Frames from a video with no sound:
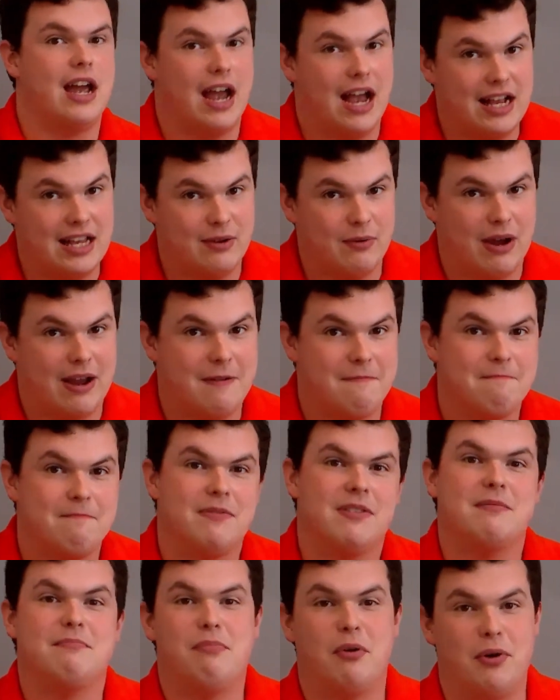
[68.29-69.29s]
Anyway,
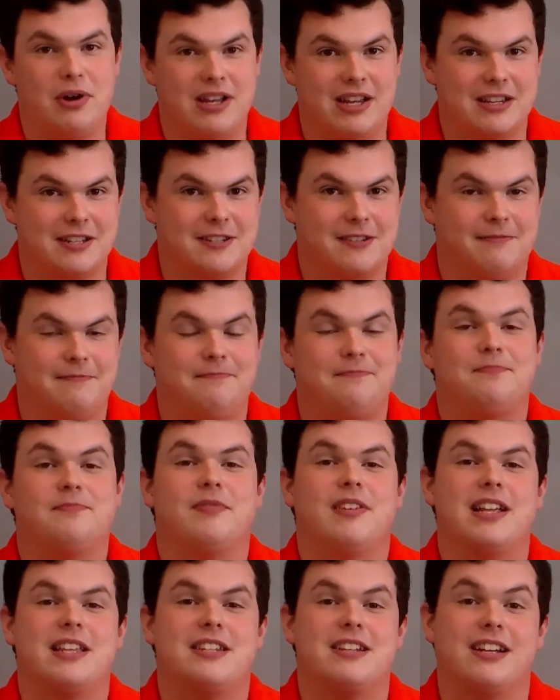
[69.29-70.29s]
point is,
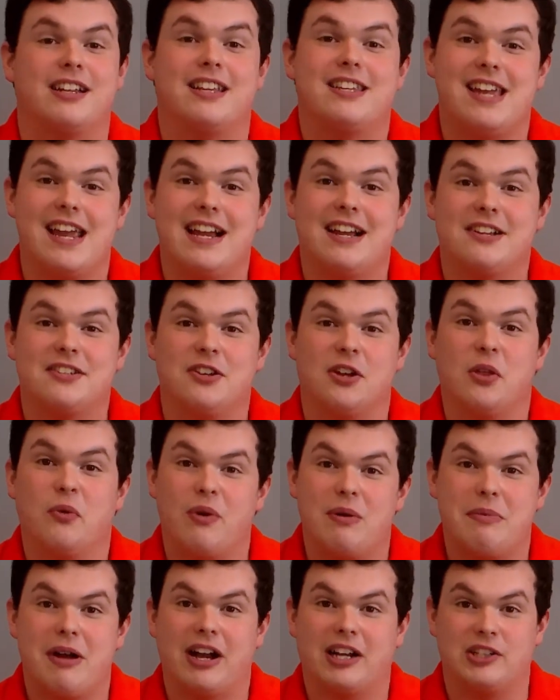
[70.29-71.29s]
it's going to take us all
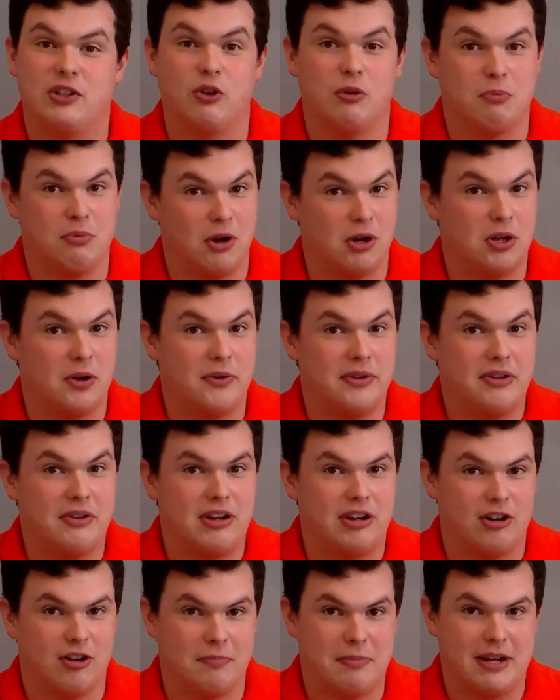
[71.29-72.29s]
the way back to a
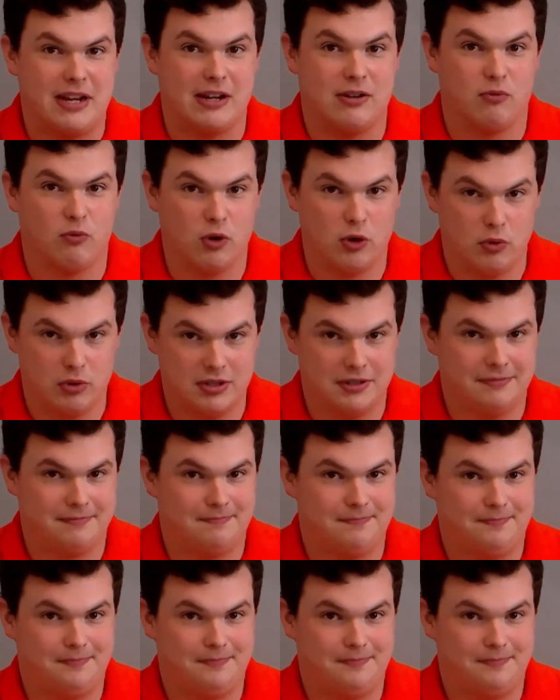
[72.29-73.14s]
Proto-Indo-European root.